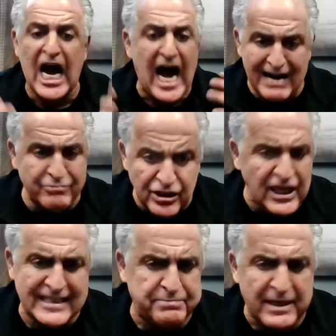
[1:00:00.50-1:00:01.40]
I
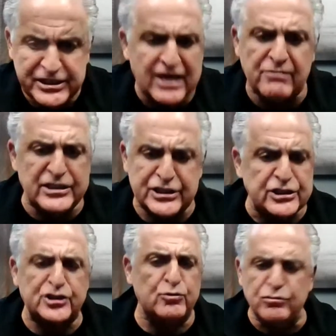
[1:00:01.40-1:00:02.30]
realize my generation
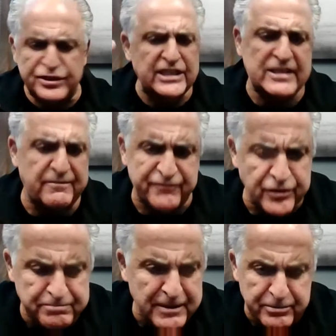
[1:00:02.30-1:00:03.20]
screwed things up for you
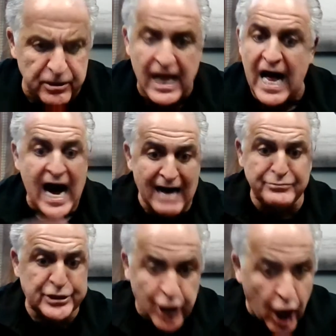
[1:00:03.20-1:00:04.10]
people. I'm
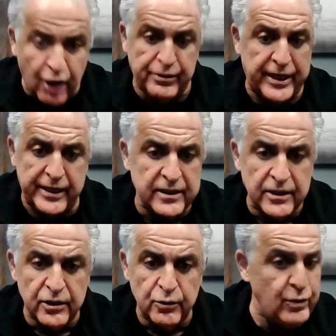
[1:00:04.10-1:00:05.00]
sorry.
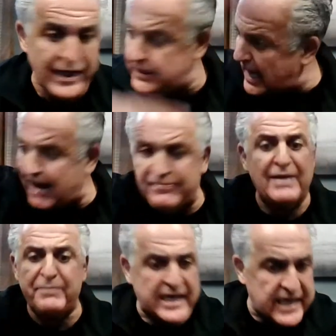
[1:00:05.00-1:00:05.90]
We allowed them
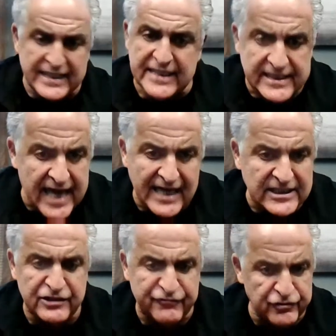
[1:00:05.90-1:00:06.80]
to cut the
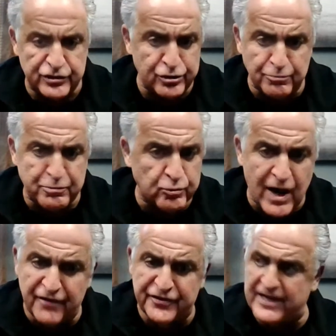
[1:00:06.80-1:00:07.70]
taxes for the super
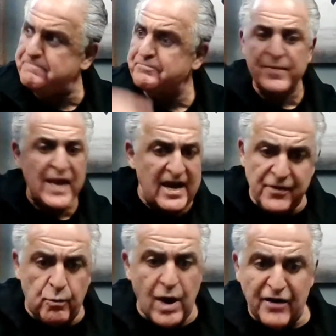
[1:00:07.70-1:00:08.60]
wealthy. And the
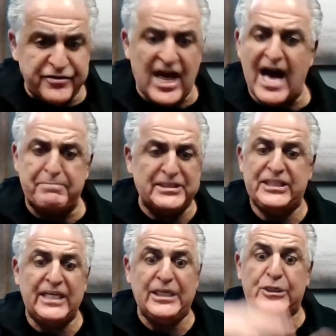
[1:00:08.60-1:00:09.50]
wealth gap is
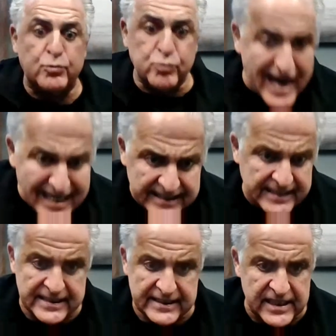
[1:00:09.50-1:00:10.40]
getting crazy in
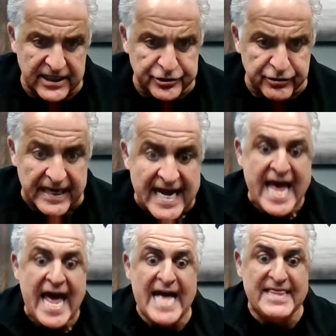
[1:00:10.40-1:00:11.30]
this country.
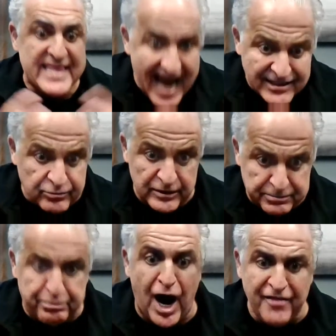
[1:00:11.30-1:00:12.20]
And that's what's
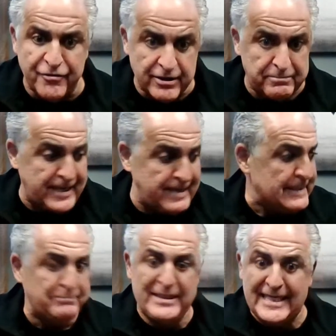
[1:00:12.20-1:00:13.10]
bothering me,
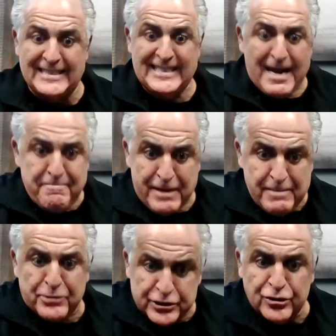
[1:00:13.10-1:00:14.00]
because then
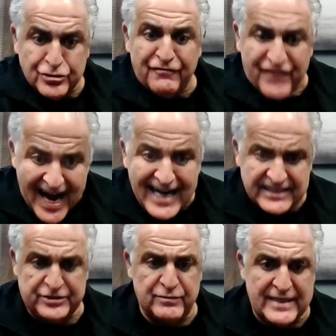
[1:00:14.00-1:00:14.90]
people turn to
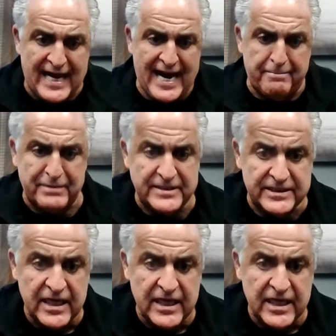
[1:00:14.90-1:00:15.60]
violence when that happens.